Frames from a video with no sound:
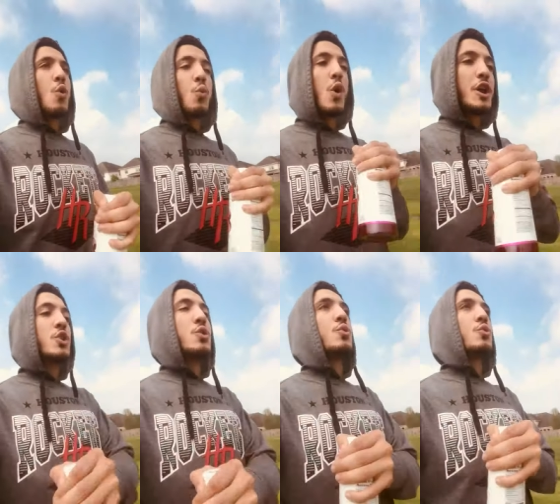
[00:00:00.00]
What do
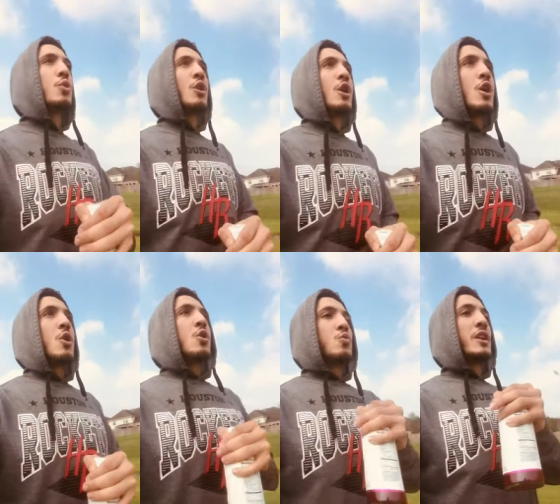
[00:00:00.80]
you
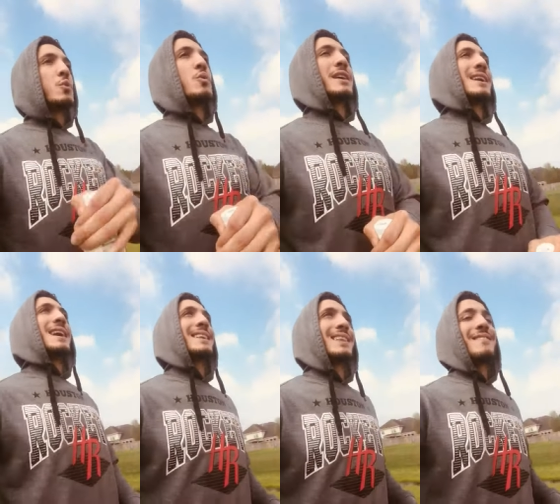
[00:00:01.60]
really want to get
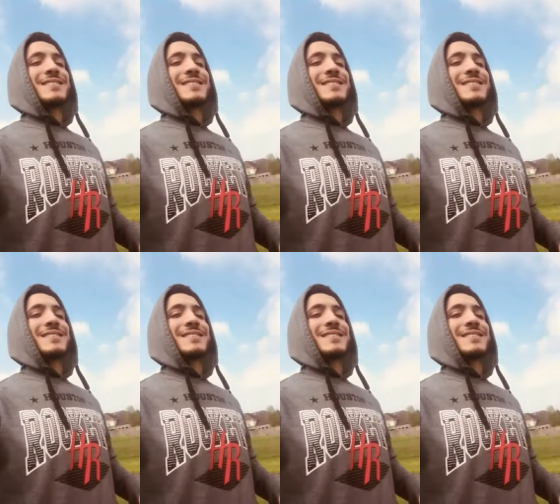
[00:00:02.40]
out of life?